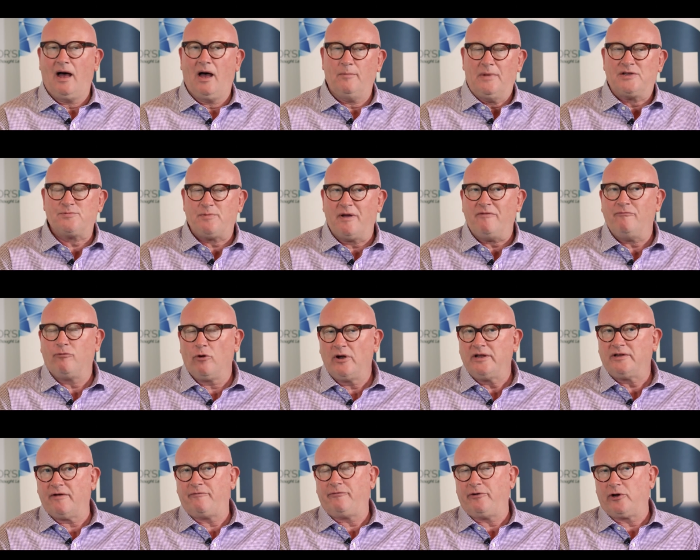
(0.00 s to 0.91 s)
It's been very
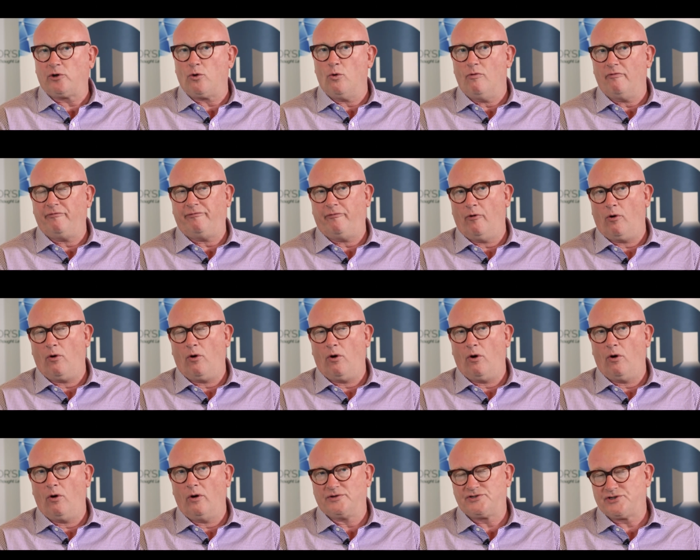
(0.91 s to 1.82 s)
difficult
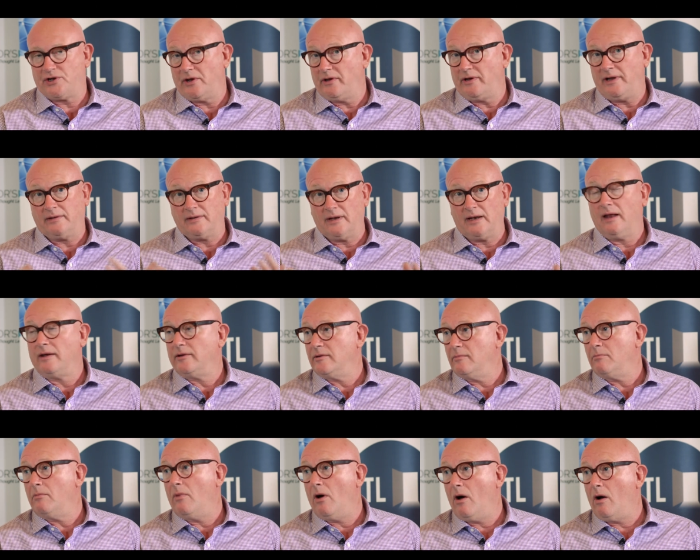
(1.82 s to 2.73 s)
for, certainly in the
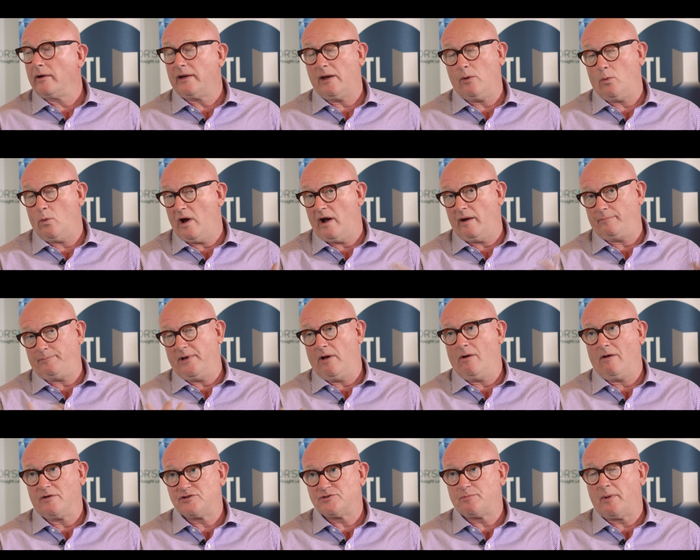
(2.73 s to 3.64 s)
London market, where
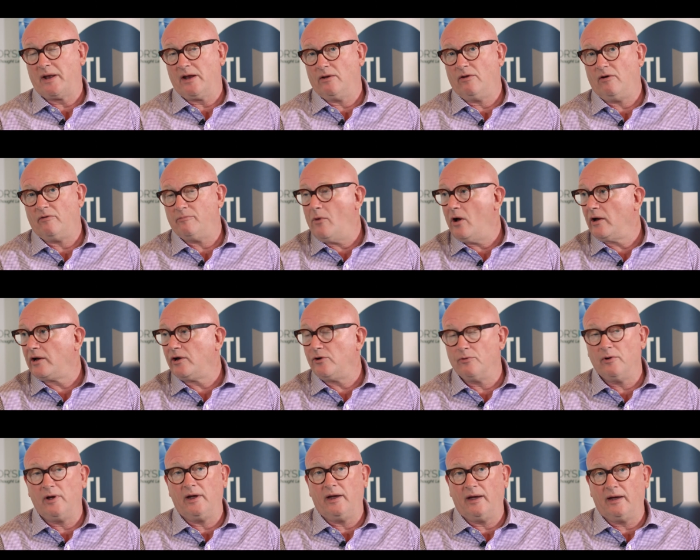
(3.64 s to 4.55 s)
I spent a lot of my
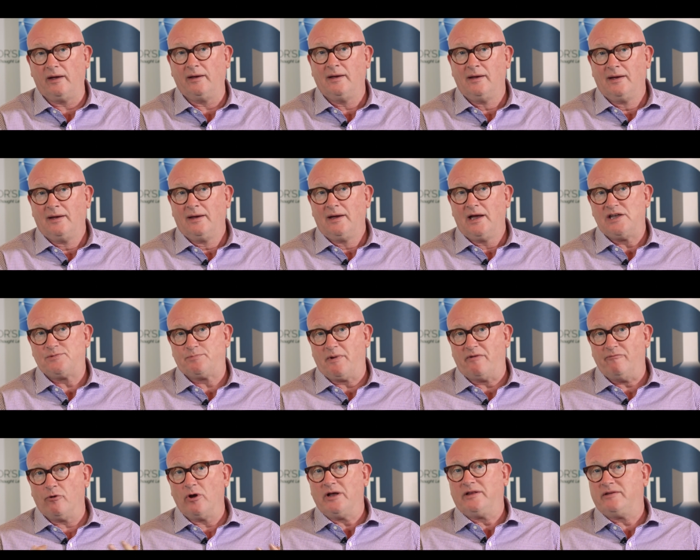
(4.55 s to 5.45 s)
career, it's
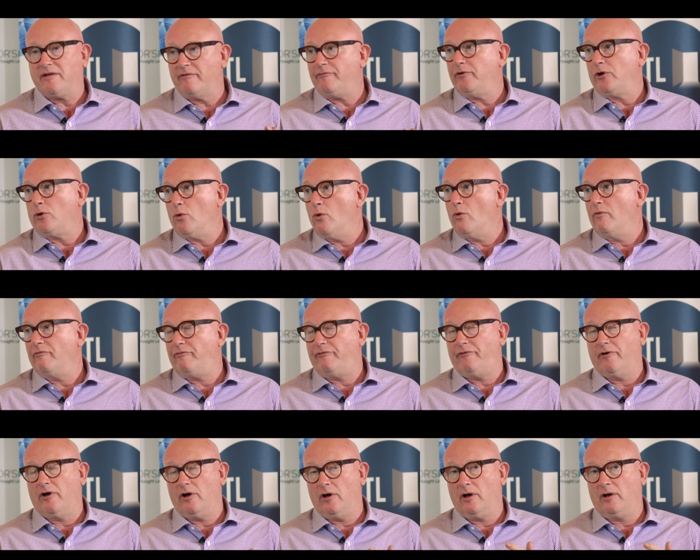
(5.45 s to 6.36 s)
been very difficult
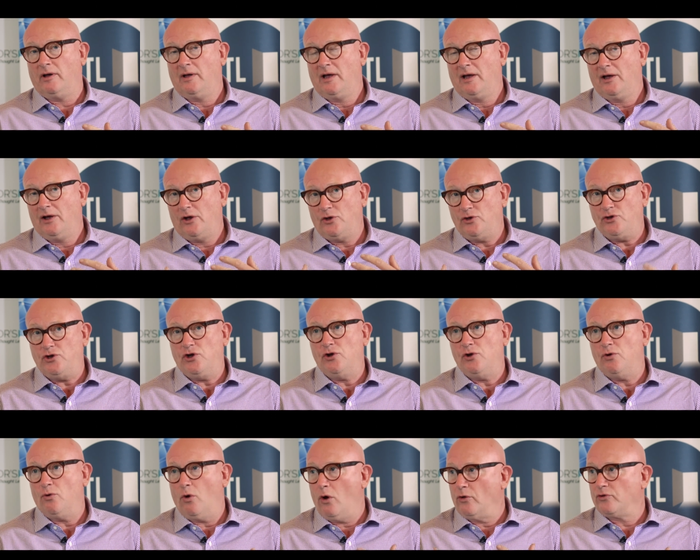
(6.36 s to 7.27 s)
for
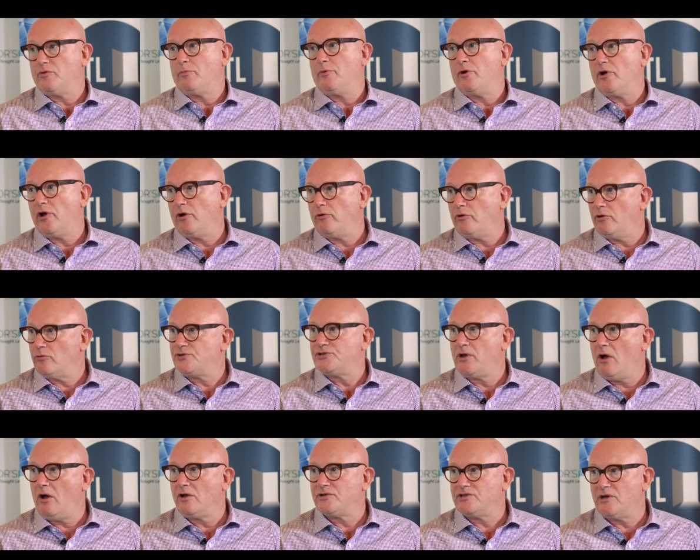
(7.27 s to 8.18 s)
new entrepreneurial
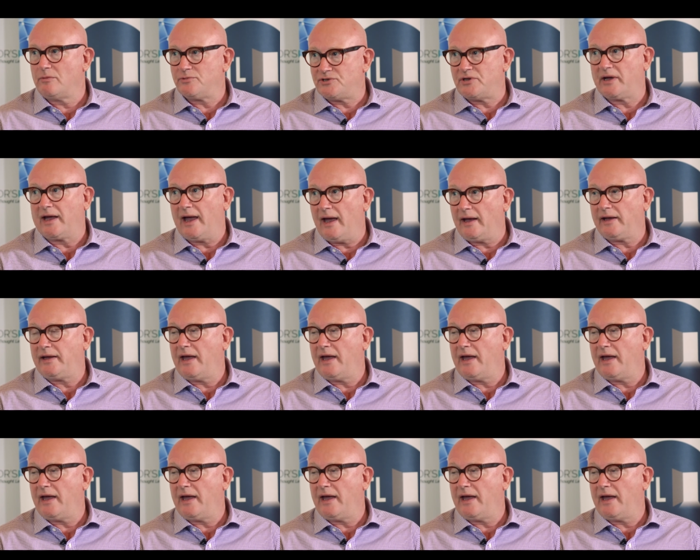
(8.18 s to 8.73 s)
startups to get